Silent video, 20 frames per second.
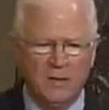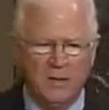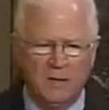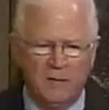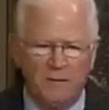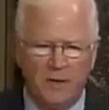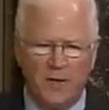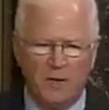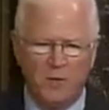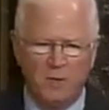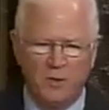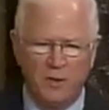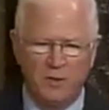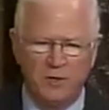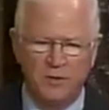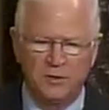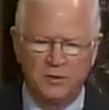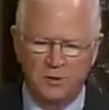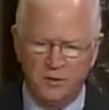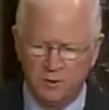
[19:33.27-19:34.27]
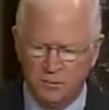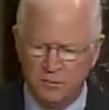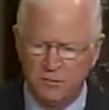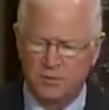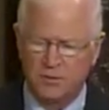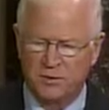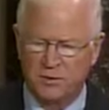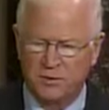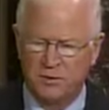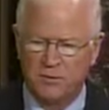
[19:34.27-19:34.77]
That one school
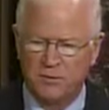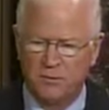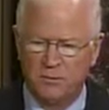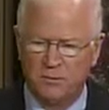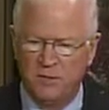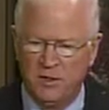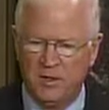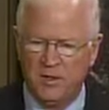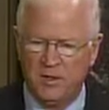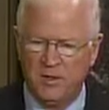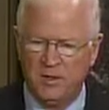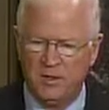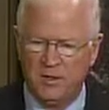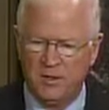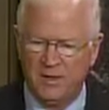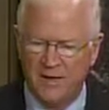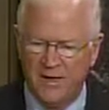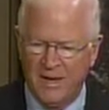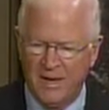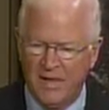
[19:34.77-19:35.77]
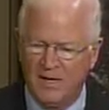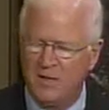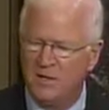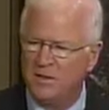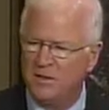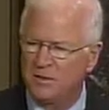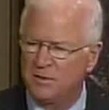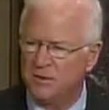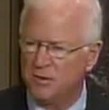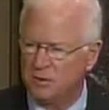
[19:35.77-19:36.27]
system reduced the
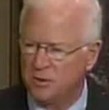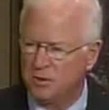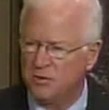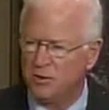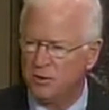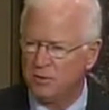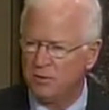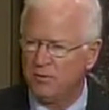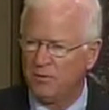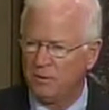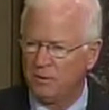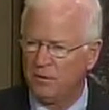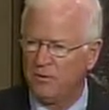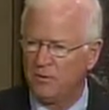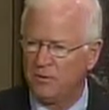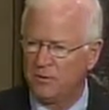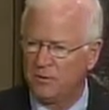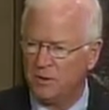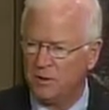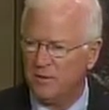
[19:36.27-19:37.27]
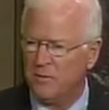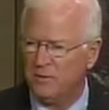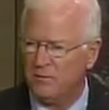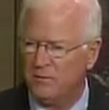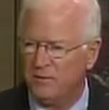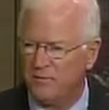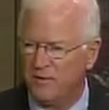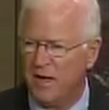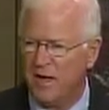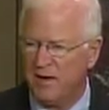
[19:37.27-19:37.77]
days that their children are going to school
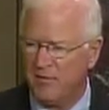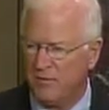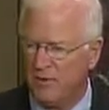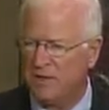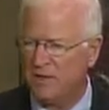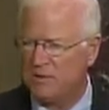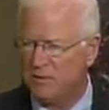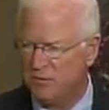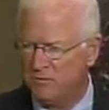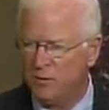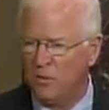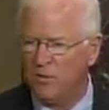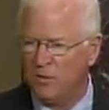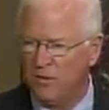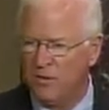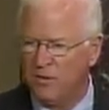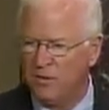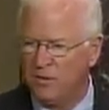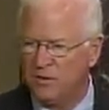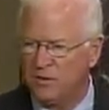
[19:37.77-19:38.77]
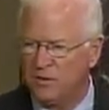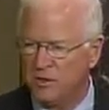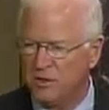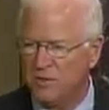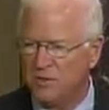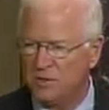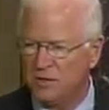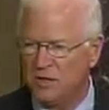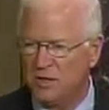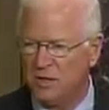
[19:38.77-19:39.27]
from 5 days to 4 days, just
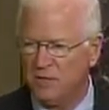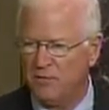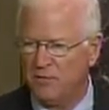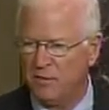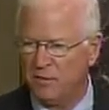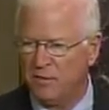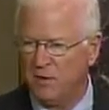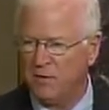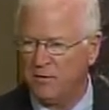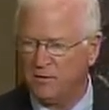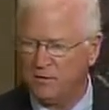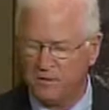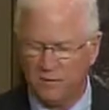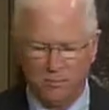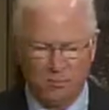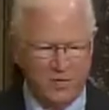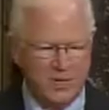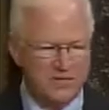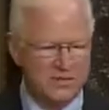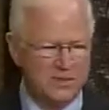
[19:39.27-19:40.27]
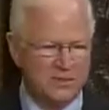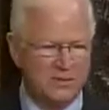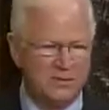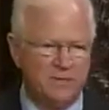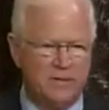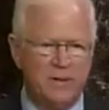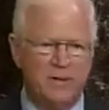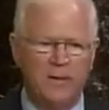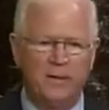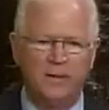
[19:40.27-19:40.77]
to save the cost of buses
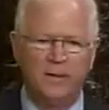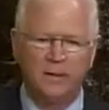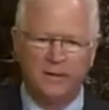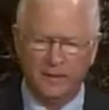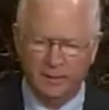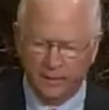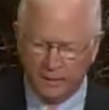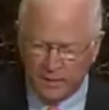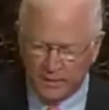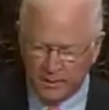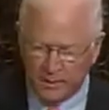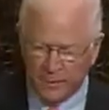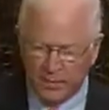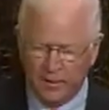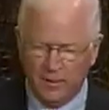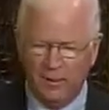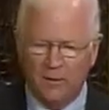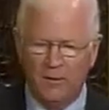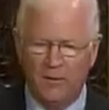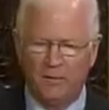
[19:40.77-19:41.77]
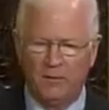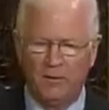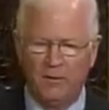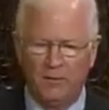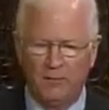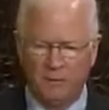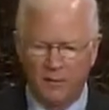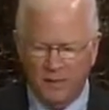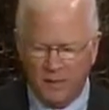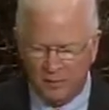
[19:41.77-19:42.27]
running and
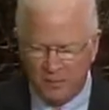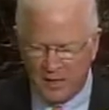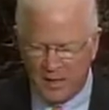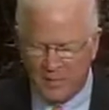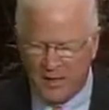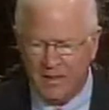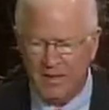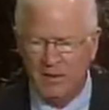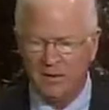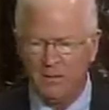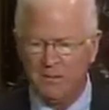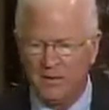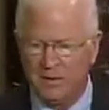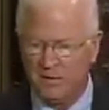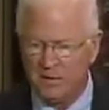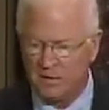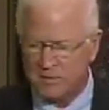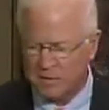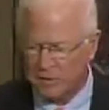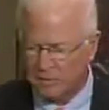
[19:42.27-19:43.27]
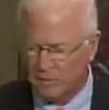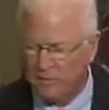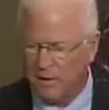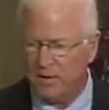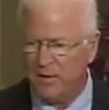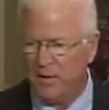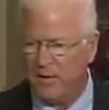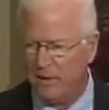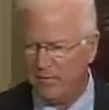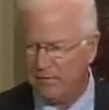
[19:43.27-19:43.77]
other heating bills and
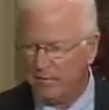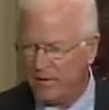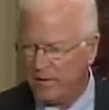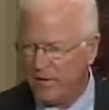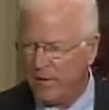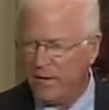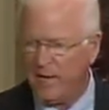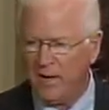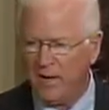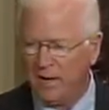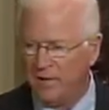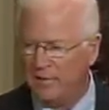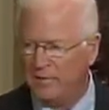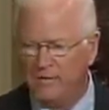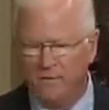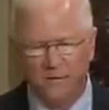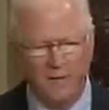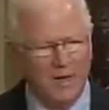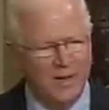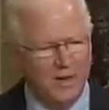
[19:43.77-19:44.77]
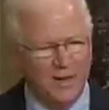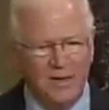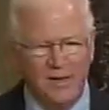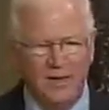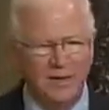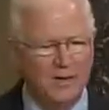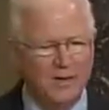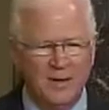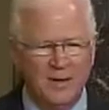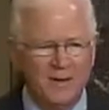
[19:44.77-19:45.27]
whatnot for that extra day.
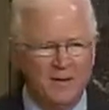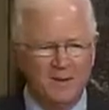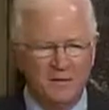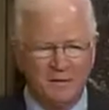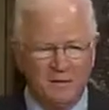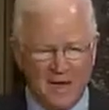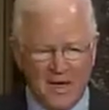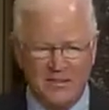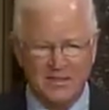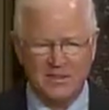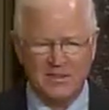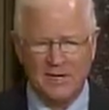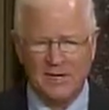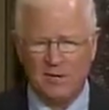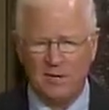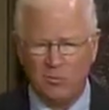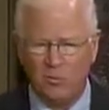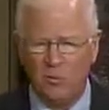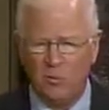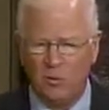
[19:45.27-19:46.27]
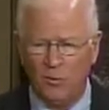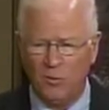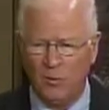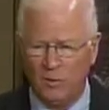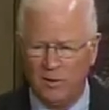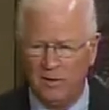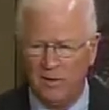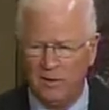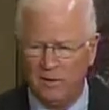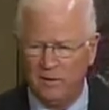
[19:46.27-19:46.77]
That's not what
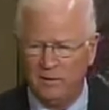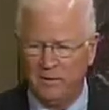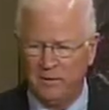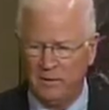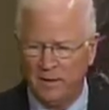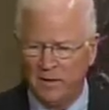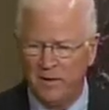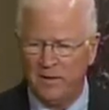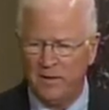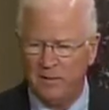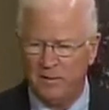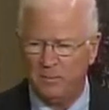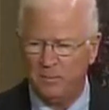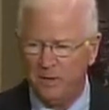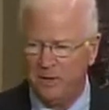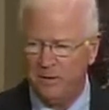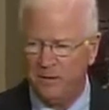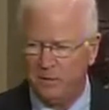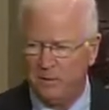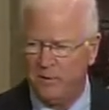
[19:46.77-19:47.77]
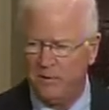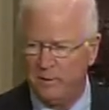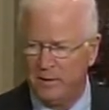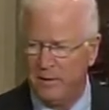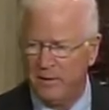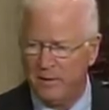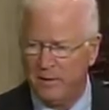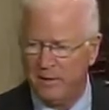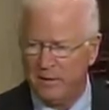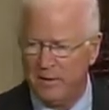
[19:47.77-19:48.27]
we need to be
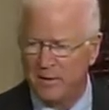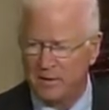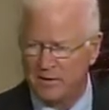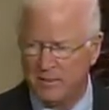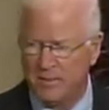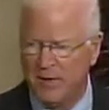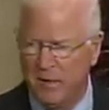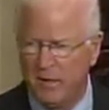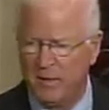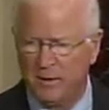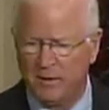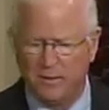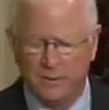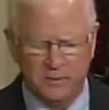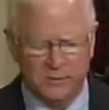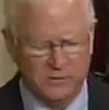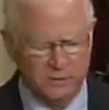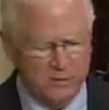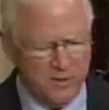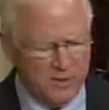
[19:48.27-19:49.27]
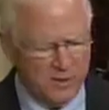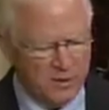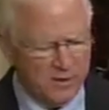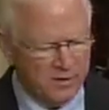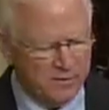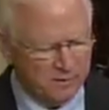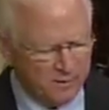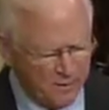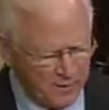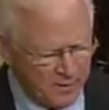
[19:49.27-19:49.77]
doing as Americans. We
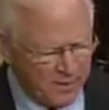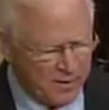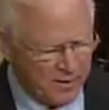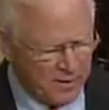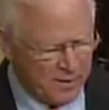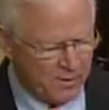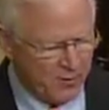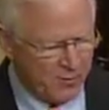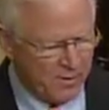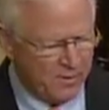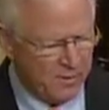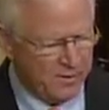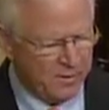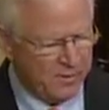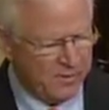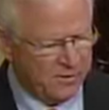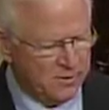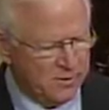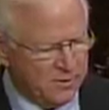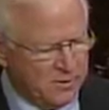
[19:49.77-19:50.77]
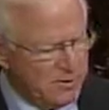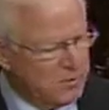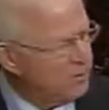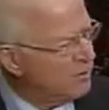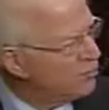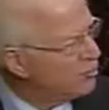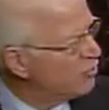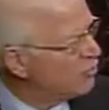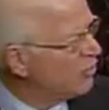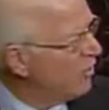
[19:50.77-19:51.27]
need to figure out a way to
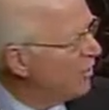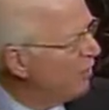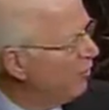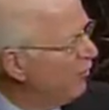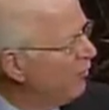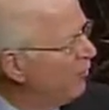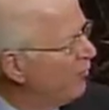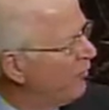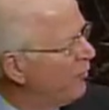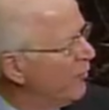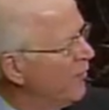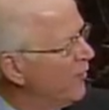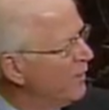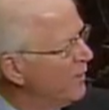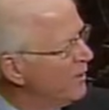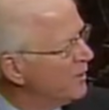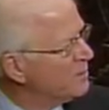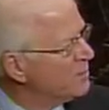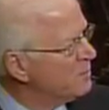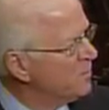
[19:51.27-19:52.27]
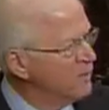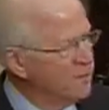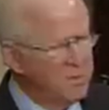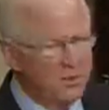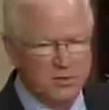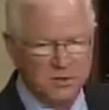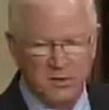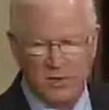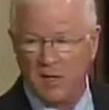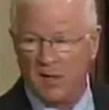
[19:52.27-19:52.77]
struggle through this, but
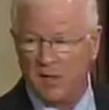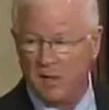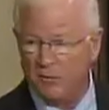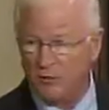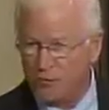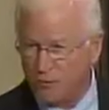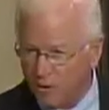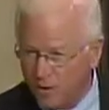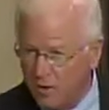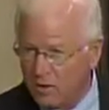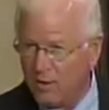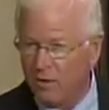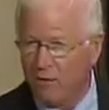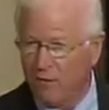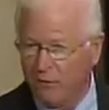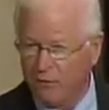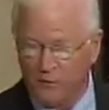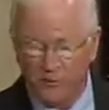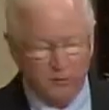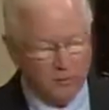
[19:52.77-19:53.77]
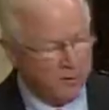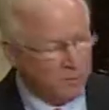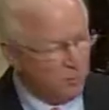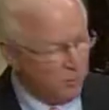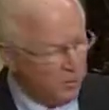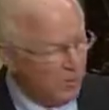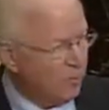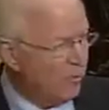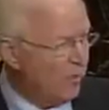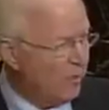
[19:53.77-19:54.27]
instead of struggling through it,
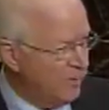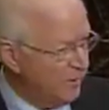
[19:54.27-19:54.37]
what we're